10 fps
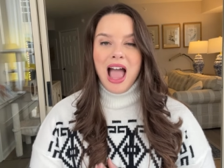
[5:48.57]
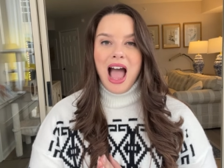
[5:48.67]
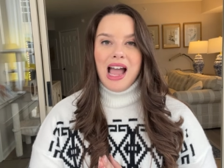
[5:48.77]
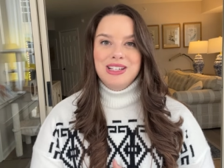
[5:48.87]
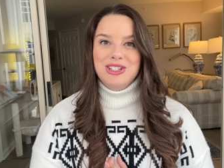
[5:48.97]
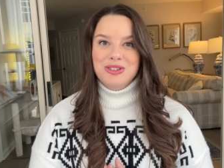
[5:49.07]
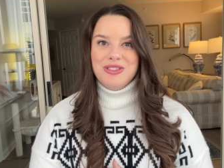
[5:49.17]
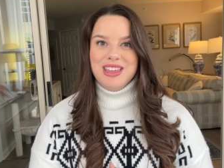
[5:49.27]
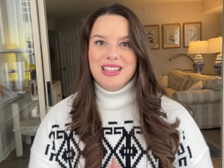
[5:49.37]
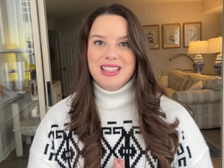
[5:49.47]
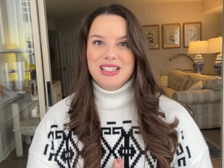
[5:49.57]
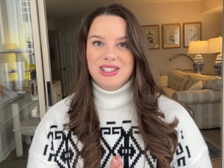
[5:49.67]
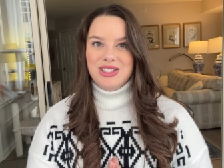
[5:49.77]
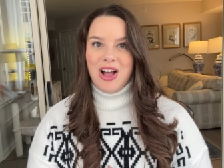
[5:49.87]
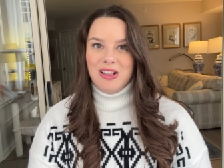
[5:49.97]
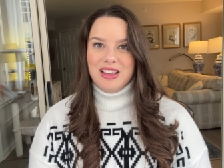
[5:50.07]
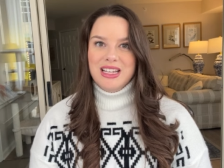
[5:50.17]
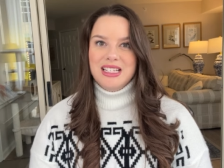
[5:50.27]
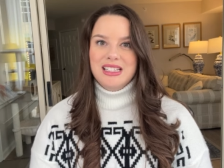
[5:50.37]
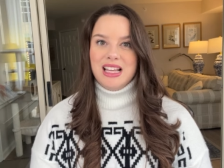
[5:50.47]
I do think that
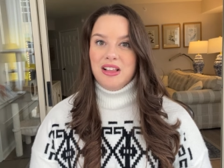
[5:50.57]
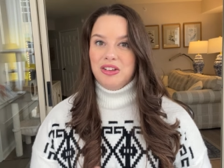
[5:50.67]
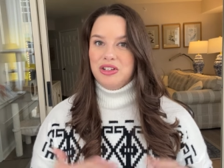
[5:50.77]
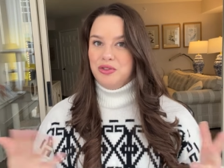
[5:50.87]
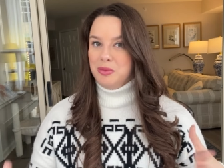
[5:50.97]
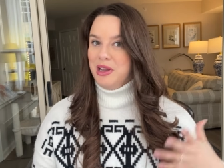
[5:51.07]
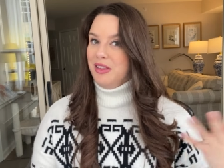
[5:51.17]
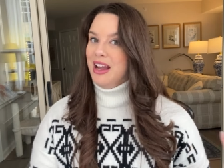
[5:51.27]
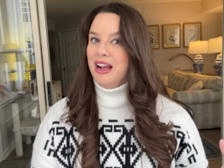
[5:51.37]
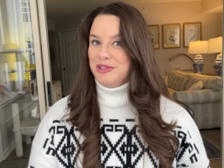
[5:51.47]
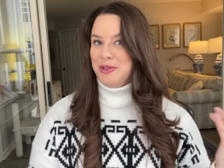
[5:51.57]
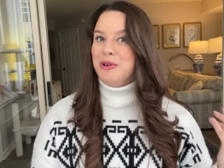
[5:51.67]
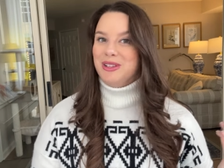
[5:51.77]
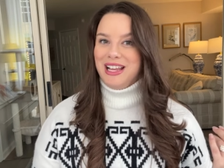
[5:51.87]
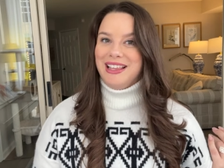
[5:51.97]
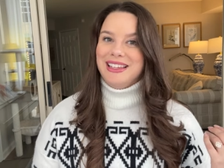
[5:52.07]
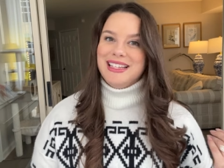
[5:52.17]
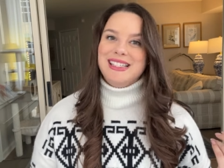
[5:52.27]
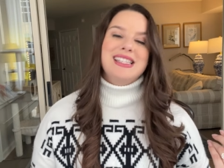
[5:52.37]
solids, I learned from my lighthouse quilt at least,